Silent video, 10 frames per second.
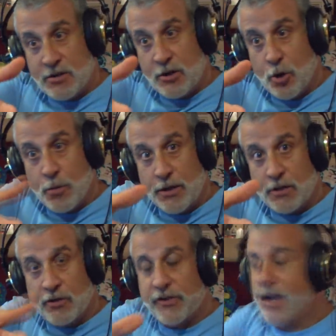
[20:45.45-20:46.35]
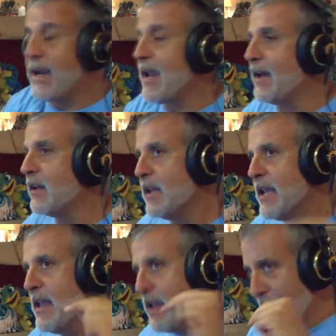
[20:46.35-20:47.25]
So you can open and close the hi-hat.
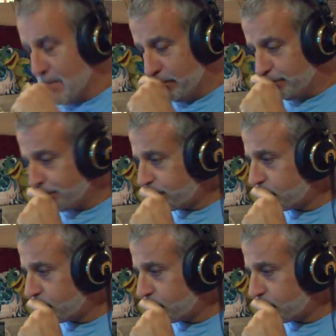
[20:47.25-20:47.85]
And,